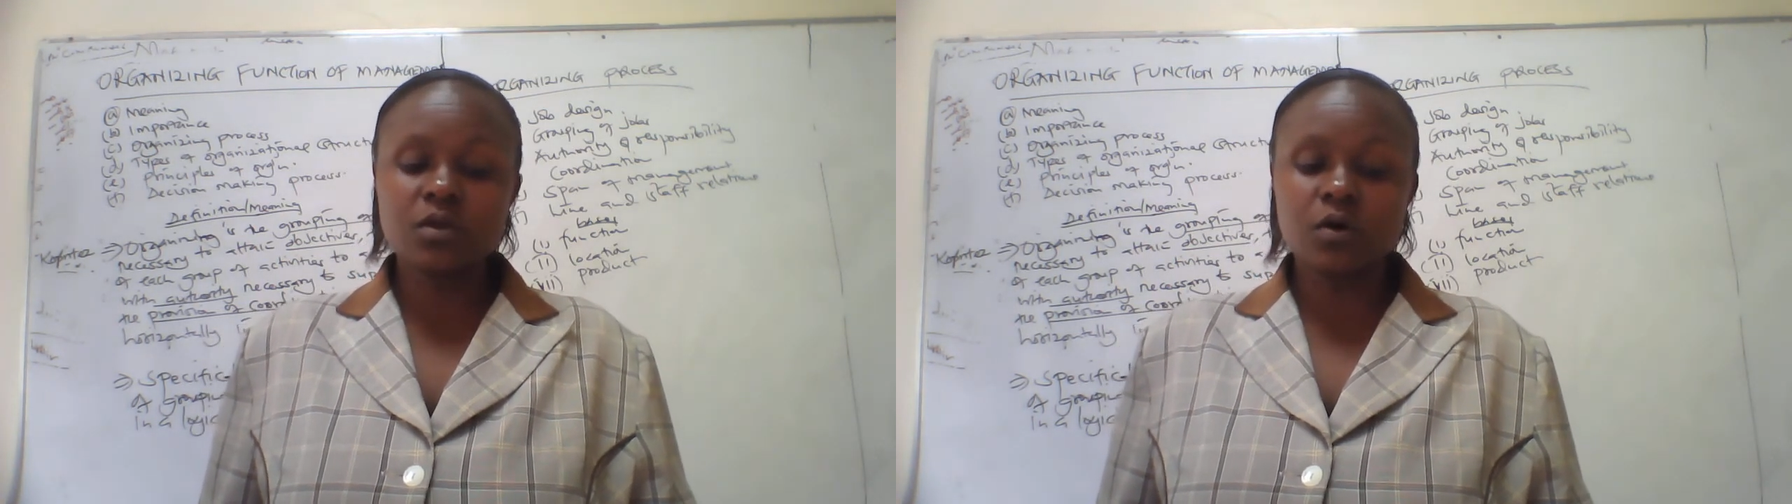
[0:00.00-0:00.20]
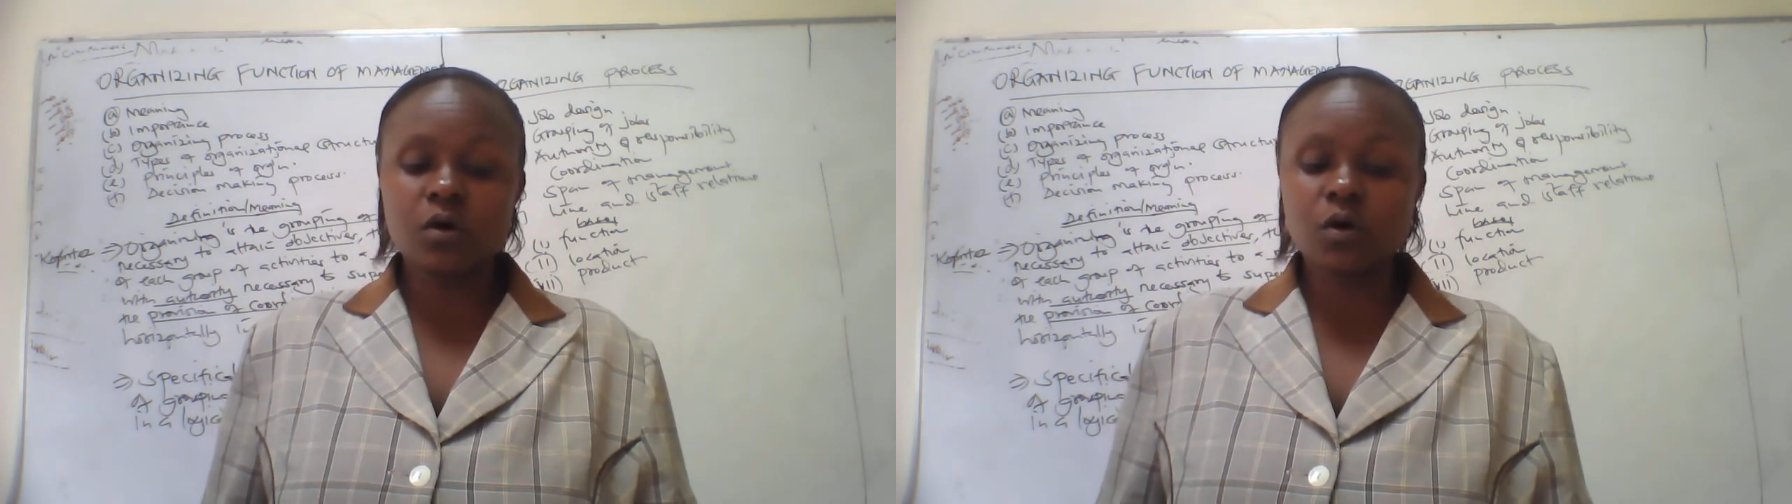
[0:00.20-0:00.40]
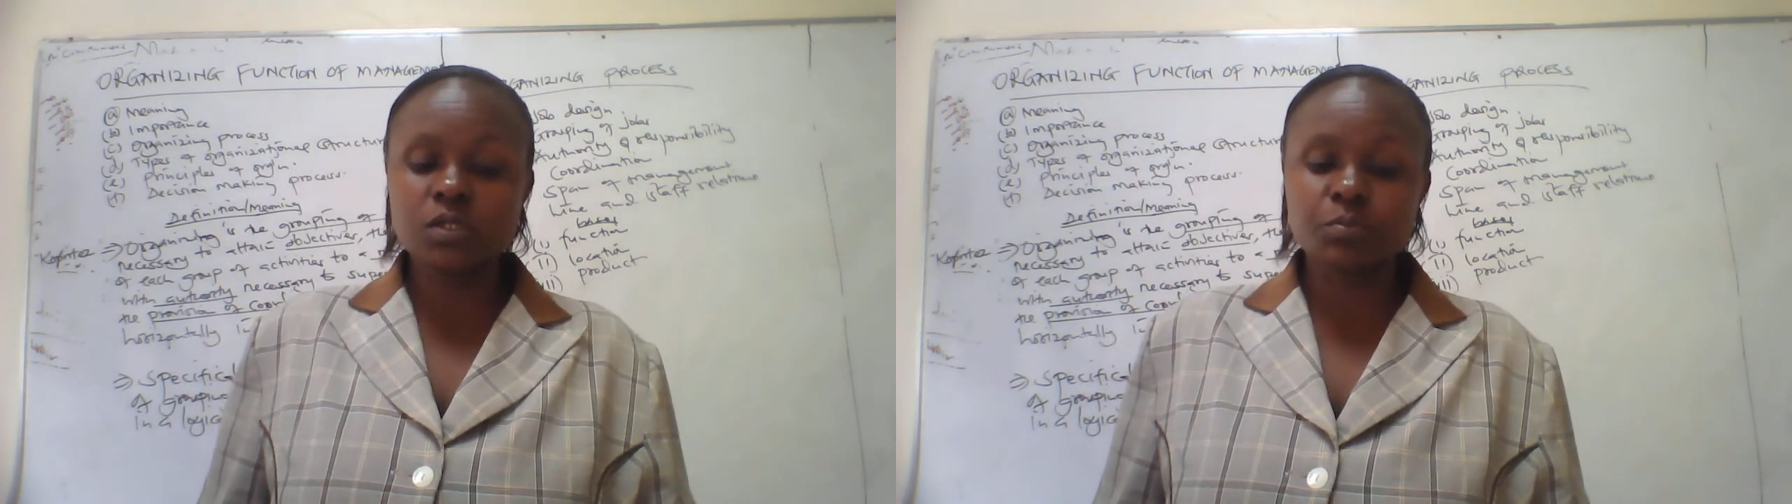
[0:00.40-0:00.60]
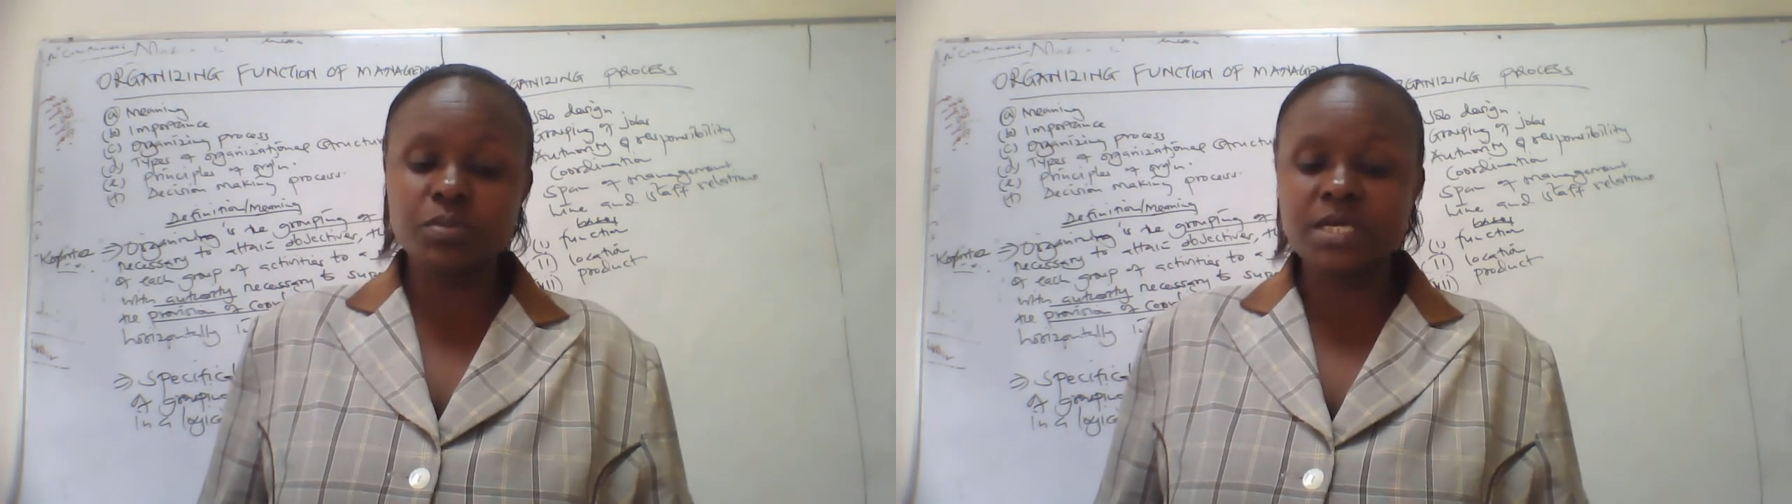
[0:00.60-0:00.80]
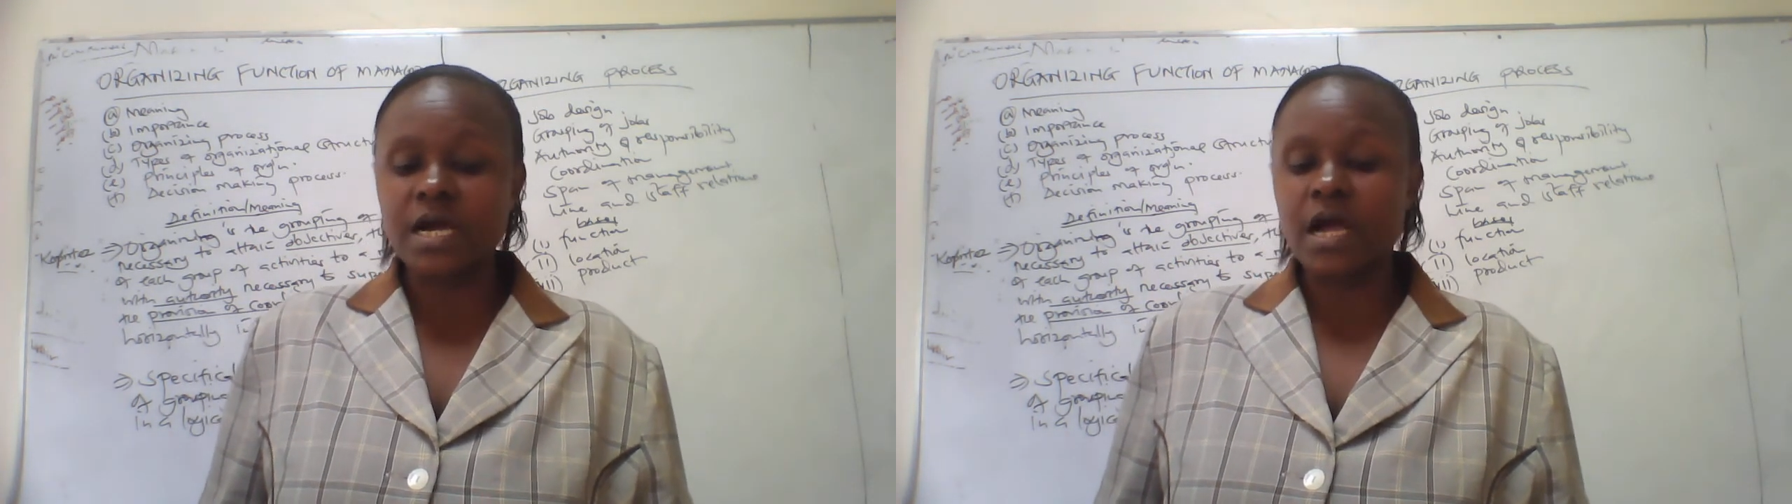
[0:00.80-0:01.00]
grows
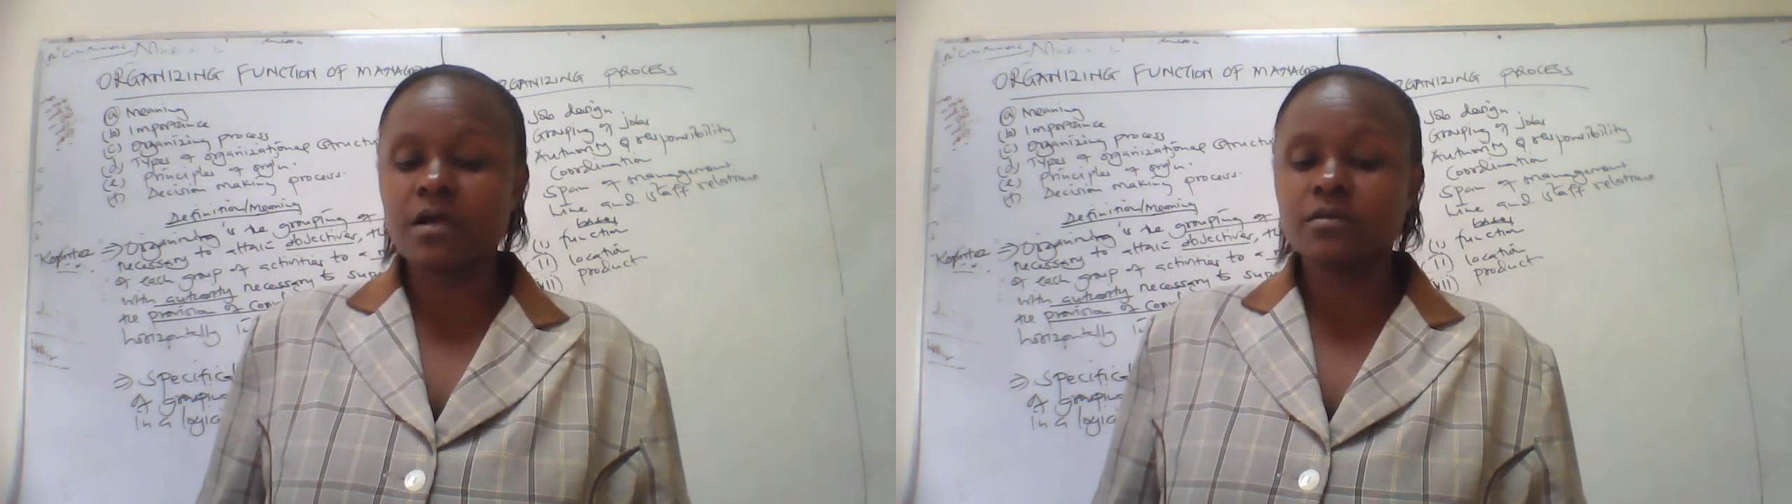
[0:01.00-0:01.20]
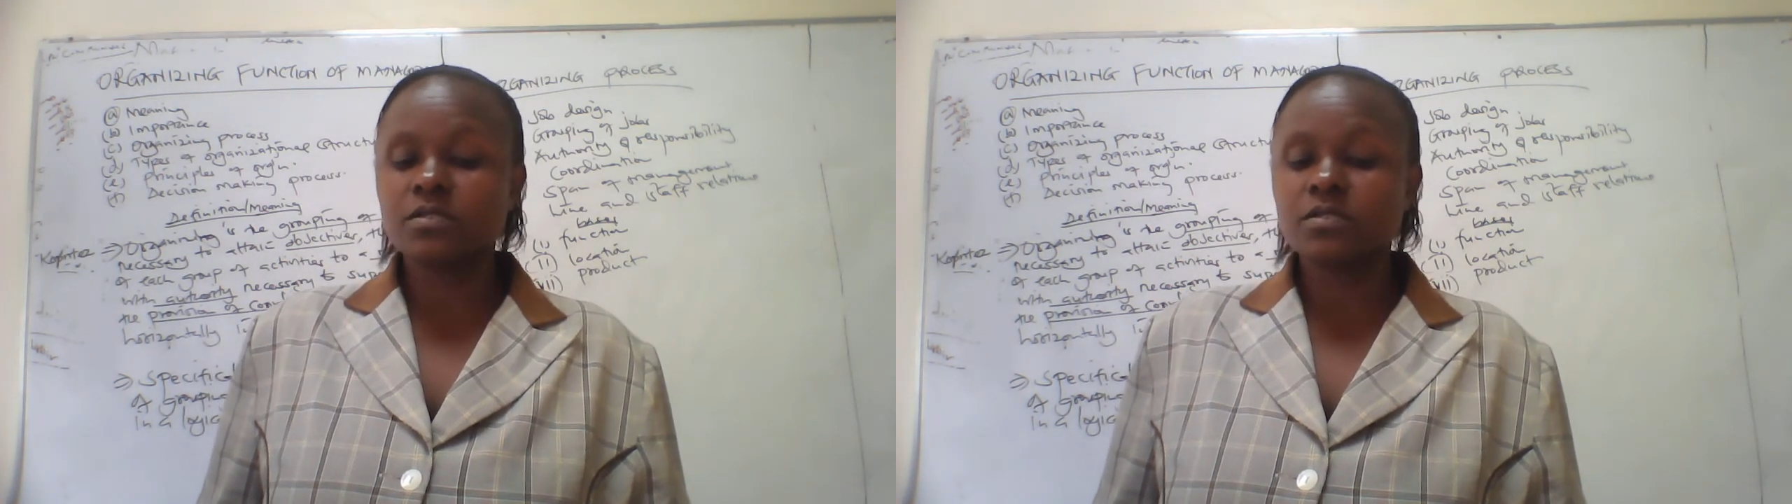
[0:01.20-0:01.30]
bigger,